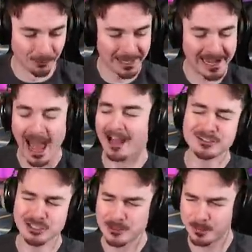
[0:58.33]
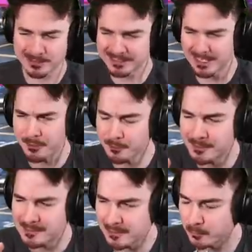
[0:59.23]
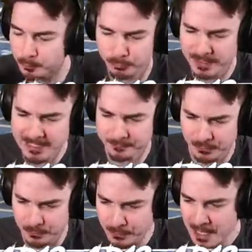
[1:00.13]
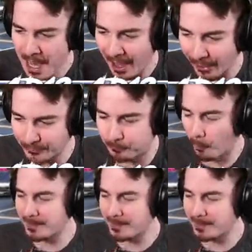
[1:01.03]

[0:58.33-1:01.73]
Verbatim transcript: Well, I actually put together this little preview of